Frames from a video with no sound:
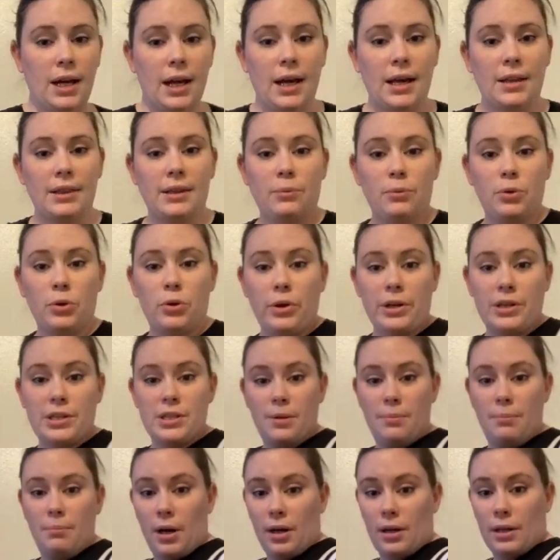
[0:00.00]
and then we're going to
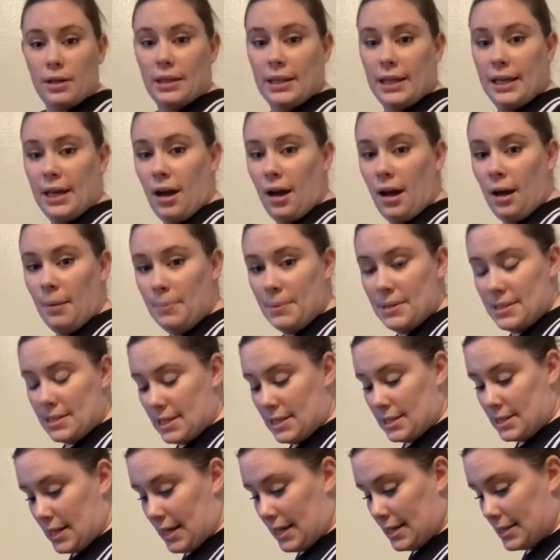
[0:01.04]
mark the
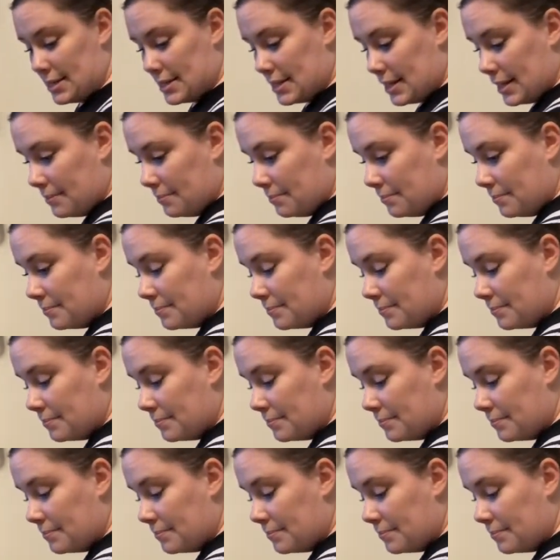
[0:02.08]
opposite side seam.